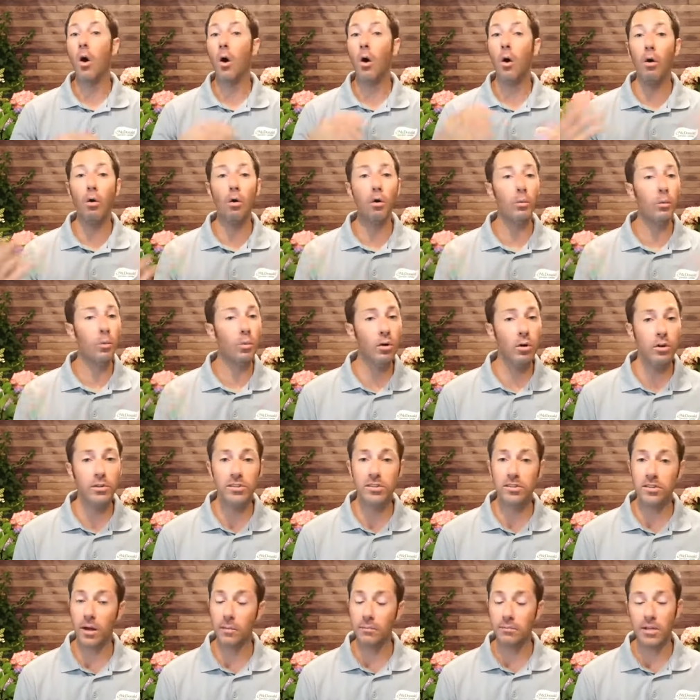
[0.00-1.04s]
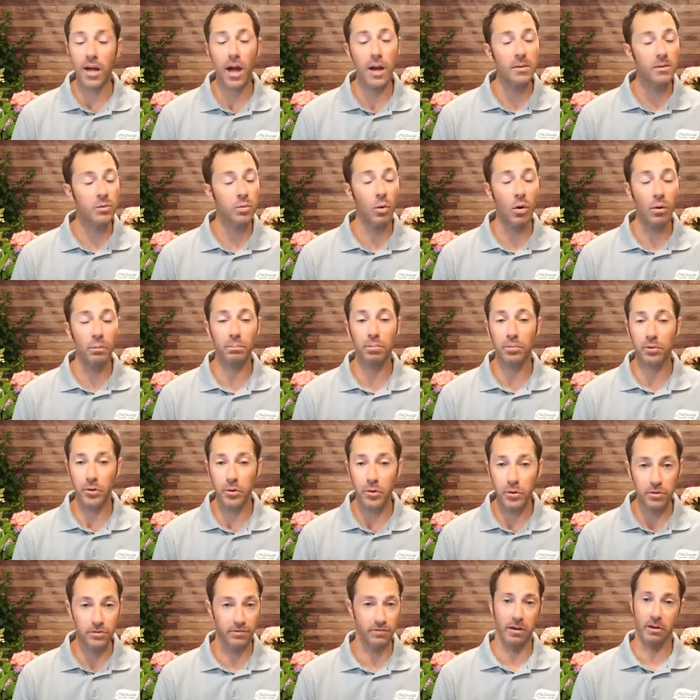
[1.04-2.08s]
Old wood sometimes won't
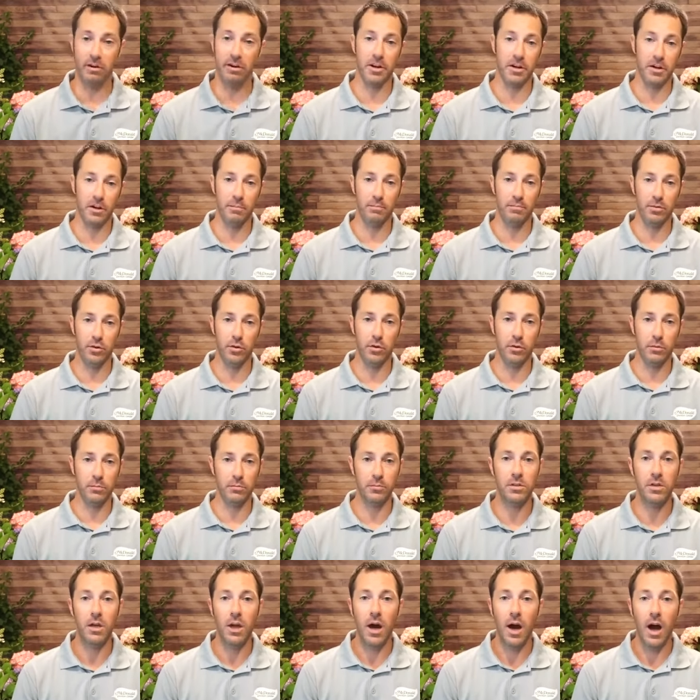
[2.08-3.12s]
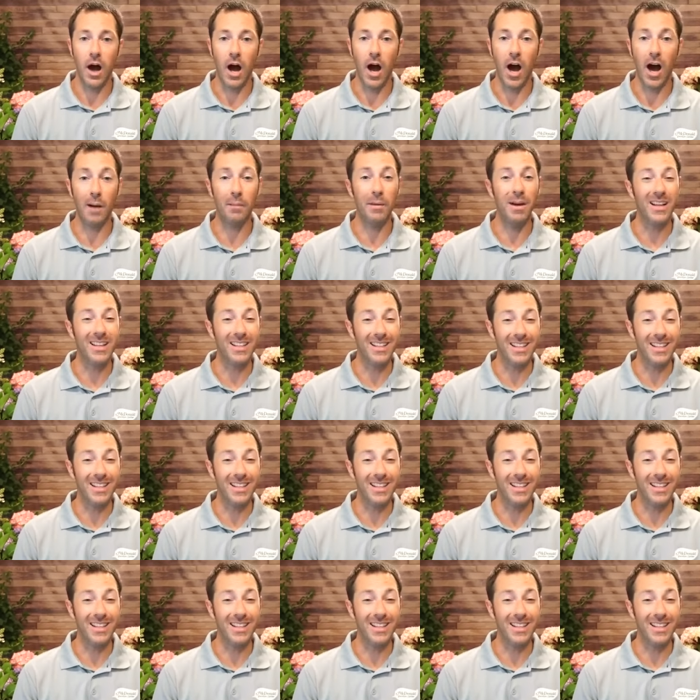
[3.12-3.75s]
produce very good blooms. Um,